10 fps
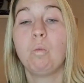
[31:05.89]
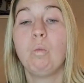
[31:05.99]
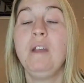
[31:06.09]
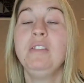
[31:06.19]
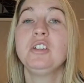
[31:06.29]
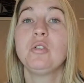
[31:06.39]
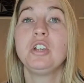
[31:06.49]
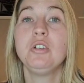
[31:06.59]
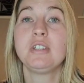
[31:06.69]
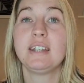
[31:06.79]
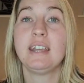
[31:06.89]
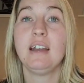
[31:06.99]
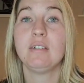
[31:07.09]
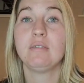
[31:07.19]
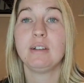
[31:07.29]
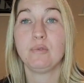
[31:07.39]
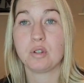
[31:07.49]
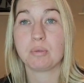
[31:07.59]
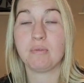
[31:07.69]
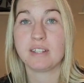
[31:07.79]
when the dog used to get
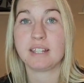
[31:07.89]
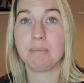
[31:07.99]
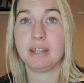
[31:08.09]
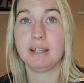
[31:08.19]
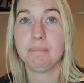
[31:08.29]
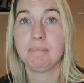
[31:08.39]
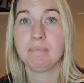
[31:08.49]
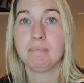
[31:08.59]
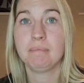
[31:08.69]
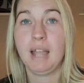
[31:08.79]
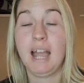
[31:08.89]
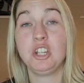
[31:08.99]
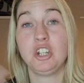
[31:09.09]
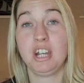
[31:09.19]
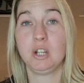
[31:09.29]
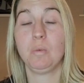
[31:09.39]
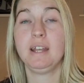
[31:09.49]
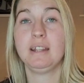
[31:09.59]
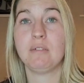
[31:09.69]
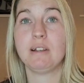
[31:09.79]
reinforcement for something and you take
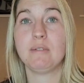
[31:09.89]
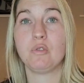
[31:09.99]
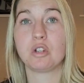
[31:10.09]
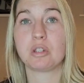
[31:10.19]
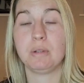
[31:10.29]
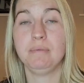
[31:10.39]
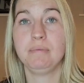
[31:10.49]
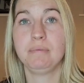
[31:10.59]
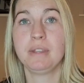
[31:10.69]
away that reinforcement,